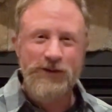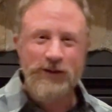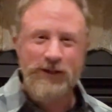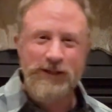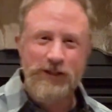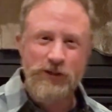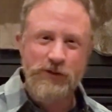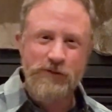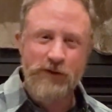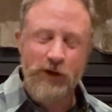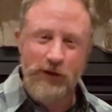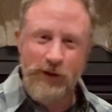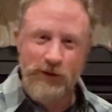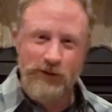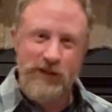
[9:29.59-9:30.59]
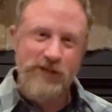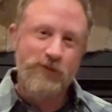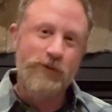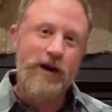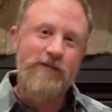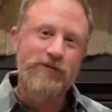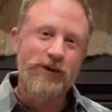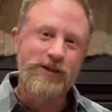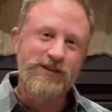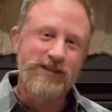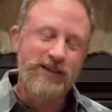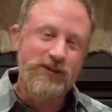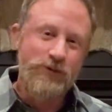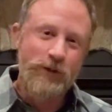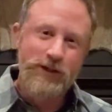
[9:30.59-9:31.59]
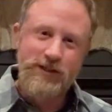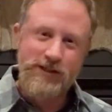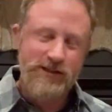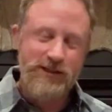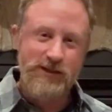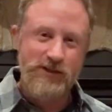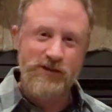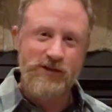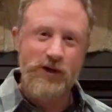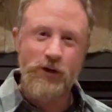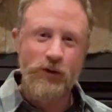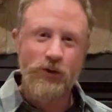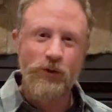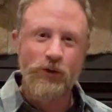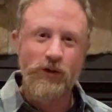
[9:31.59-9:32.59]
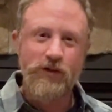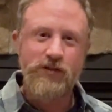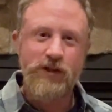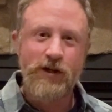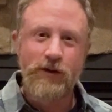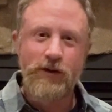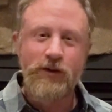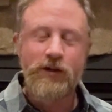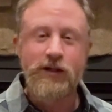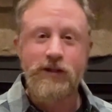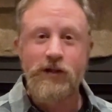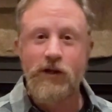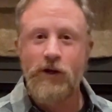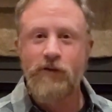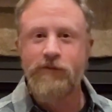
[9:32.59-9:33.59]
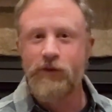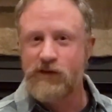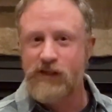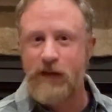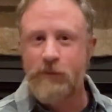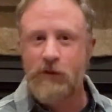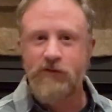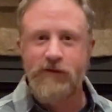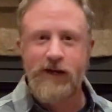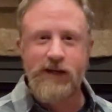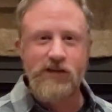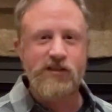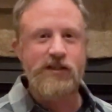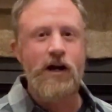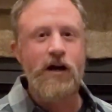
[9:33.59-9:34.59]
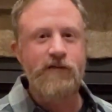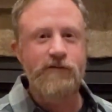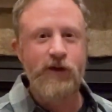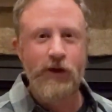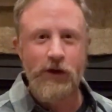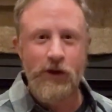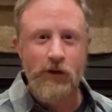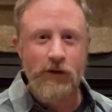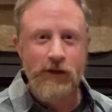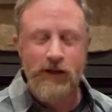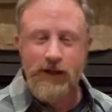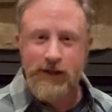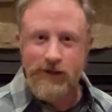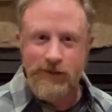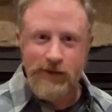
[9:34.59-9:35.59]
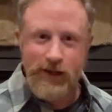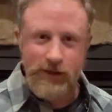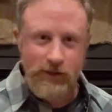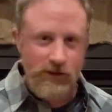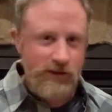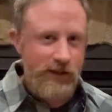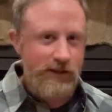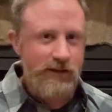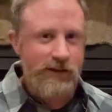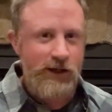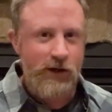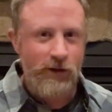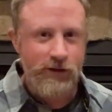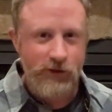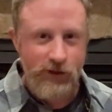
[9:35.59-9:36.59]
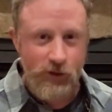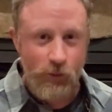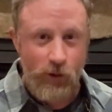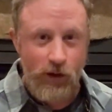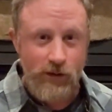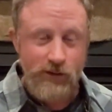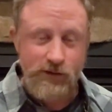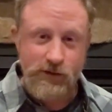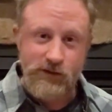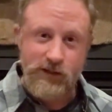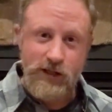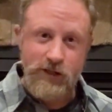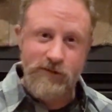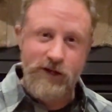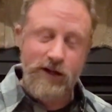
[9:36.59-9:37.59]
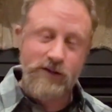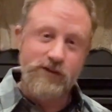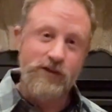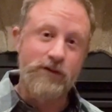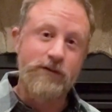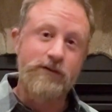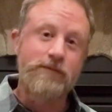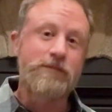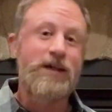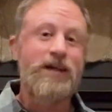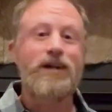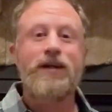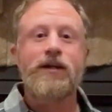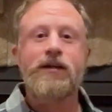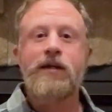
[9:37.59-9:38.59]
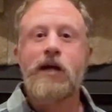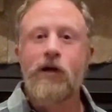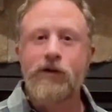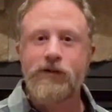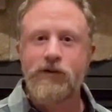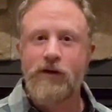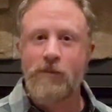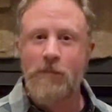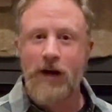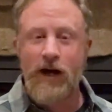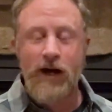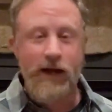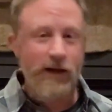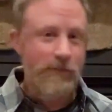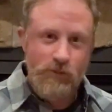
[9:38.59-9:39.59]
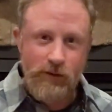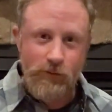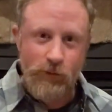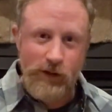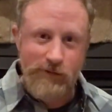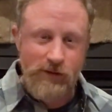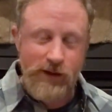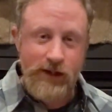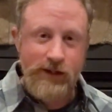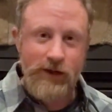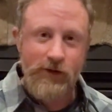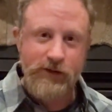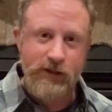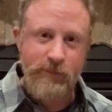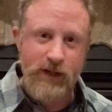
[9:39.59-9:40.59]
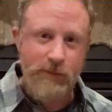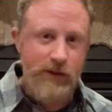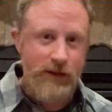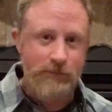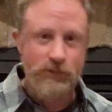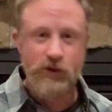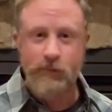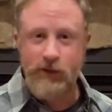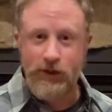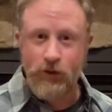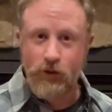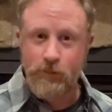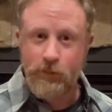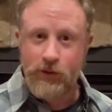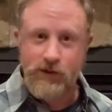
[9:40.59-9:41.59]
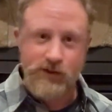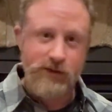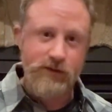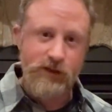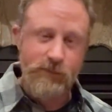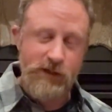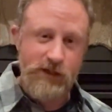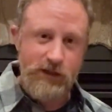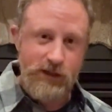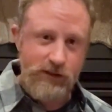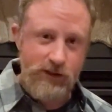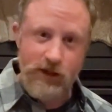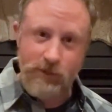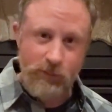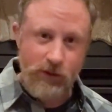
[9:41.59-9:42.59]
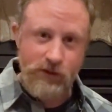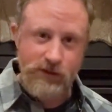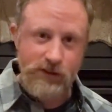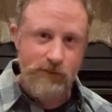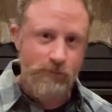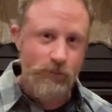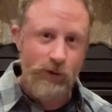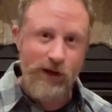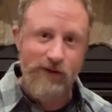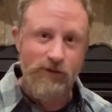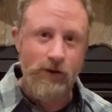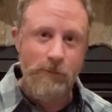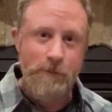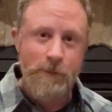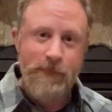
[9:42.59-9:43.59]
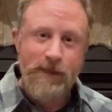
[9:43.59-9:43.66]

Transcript: You can use photos as references, which is just so cool. So you could go, for example, find a stock photo that looks like the character you want. So say you've got a certain character in mind, whatever that character may be. Could be an old person, could be a young person, whatever.